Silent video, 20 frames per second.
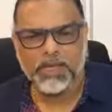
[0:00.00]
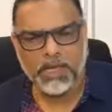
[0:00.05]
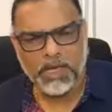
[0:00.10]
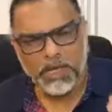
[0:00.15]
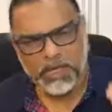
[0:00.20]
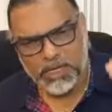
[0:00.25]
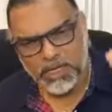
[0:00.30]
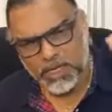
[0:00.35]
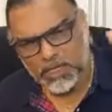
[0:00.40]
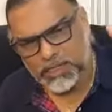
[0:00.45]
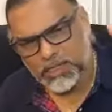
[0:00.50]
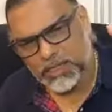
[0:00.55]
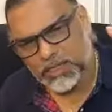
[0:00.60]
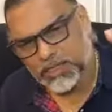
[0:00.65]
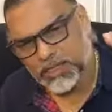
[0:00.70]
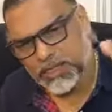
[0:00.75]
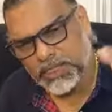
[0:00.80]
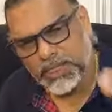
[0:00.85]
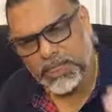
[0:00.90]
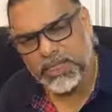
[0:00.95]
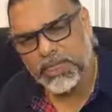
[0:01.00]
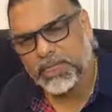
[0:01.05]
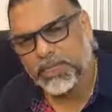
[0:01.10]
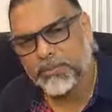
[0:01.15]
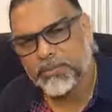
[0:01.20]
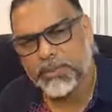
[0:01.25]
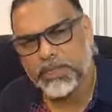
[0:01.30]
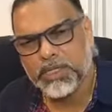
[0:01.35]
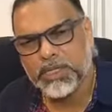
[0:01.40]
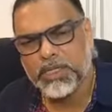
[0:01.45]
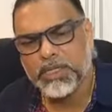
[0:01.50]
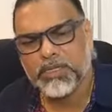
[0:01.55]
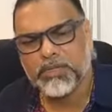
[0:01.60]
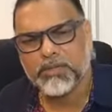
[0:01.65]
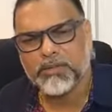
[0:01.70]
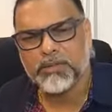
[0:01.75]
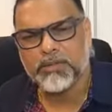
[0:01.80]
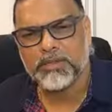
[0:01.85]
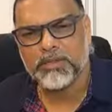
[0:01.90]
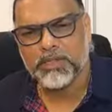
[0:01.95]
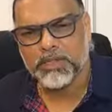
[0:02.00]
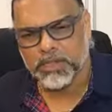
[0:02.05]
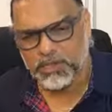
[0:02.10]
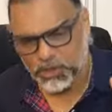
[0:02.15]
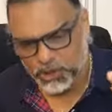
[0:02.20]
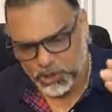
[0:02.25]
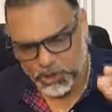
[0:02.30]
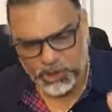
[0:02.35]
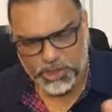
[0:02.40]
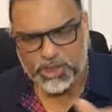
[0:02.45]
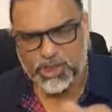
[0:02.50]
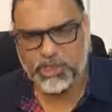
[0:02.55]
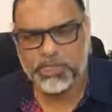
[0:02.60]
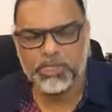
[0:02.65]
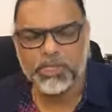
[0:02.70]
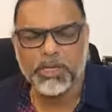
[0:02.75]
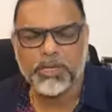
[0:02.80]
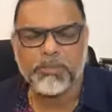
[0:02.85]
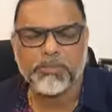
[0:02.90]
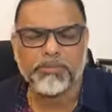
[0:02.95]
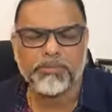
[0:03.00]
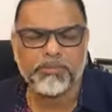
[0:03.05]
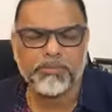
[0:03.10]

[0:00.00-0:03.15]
And let the healing begin in Jesus' name.